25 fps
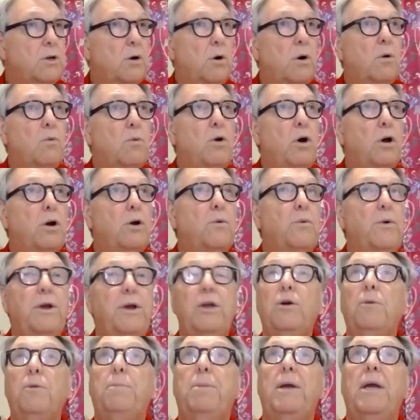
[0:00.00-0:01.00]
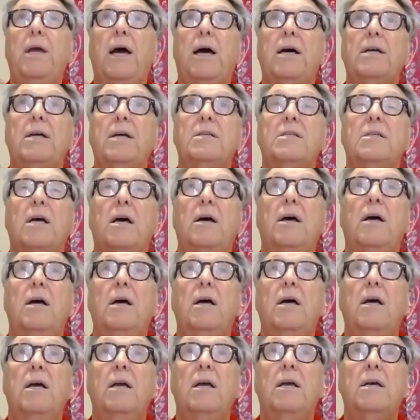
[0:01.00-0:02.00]
a rotary UPS
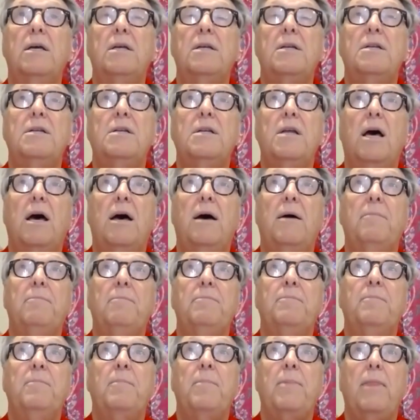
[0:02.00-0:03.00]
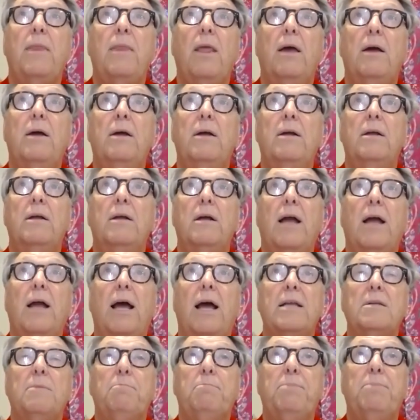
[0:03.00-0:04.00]
is has
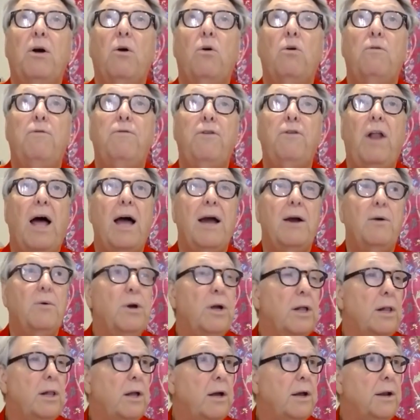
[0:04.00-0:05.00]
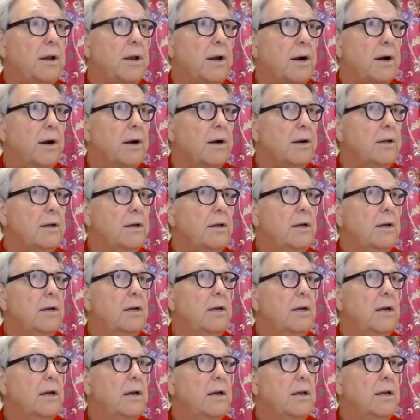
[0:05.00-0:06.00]
a big old flywheel on there,
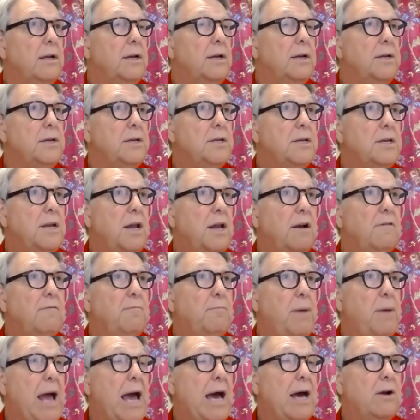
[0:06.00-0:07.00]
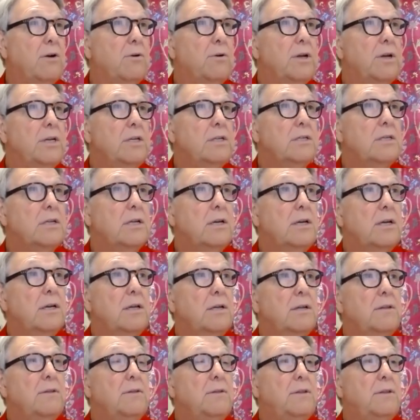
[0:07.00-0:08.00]
and instead of batteries,
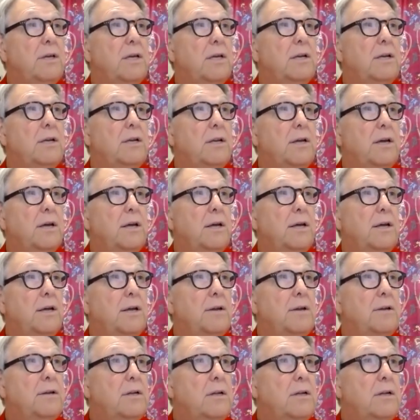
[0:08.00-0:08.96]
then that